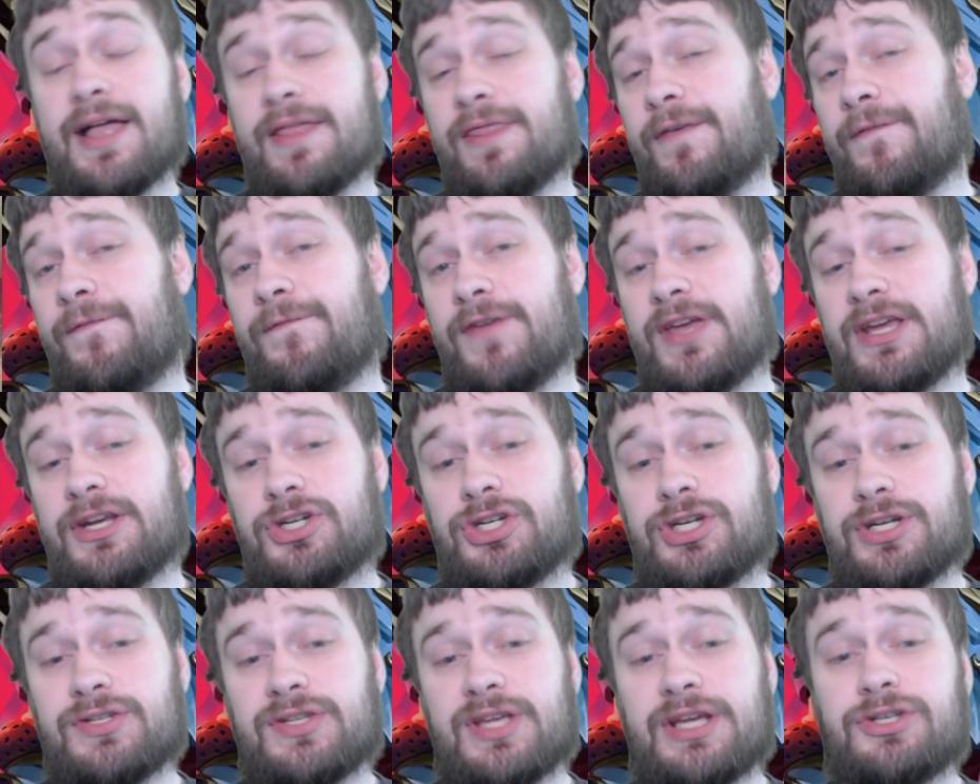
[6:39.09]
The
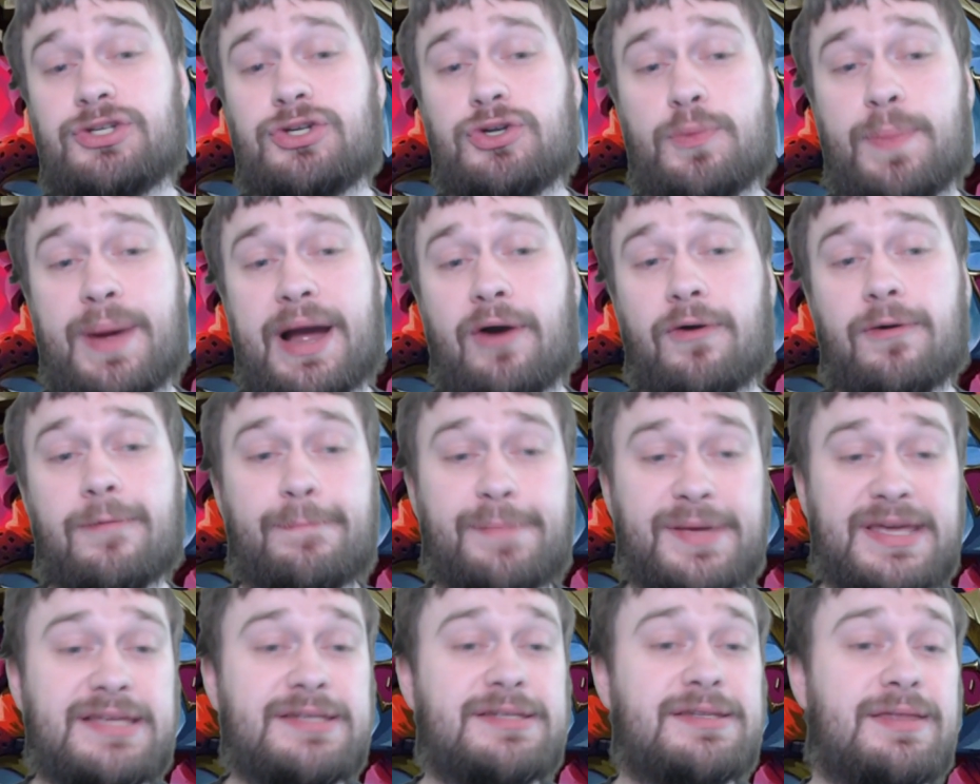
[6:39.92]
Fish is a 2 power
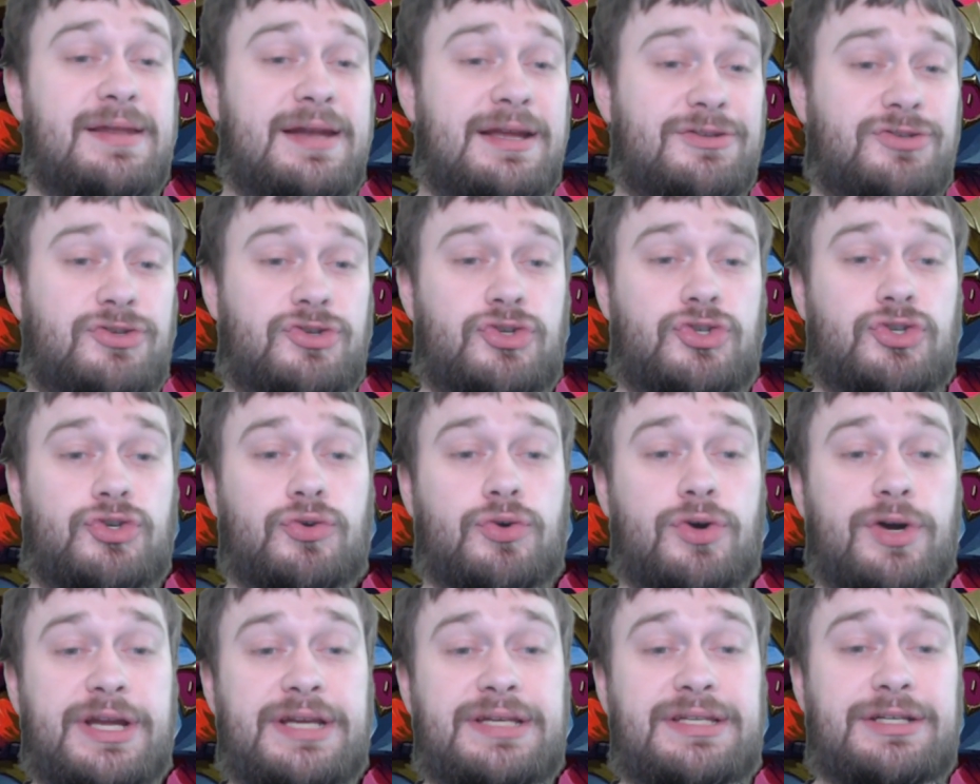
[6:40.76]
Beast that has
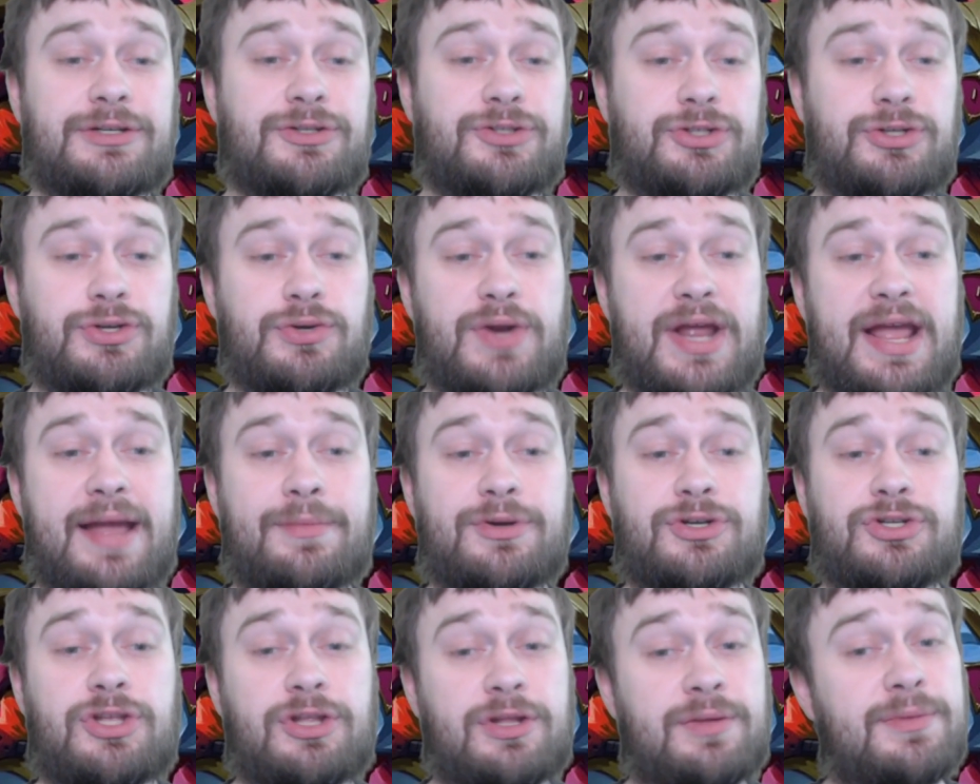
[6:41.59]
Destroyed, deal 2
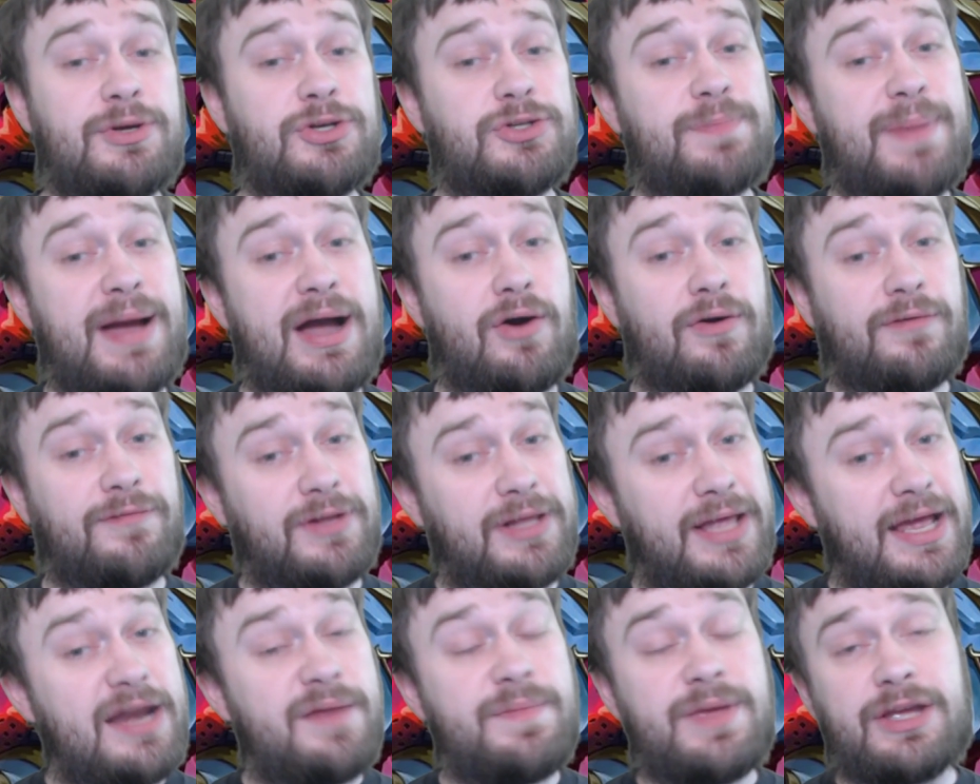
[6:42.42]
damage to the most
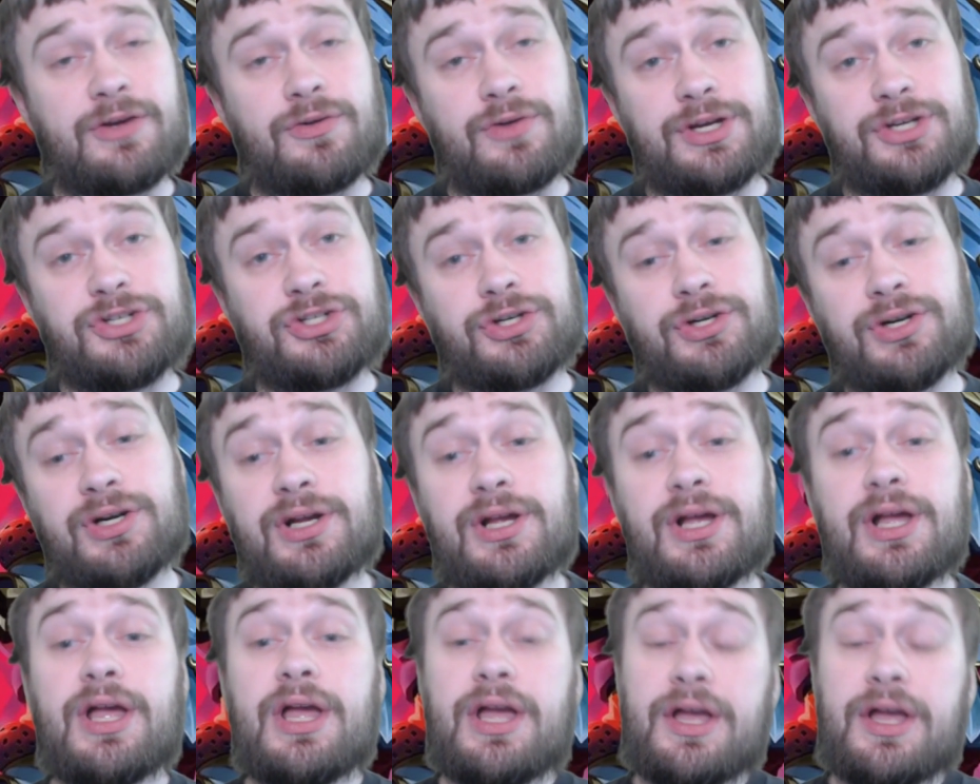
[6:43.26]
powerful enemy creature.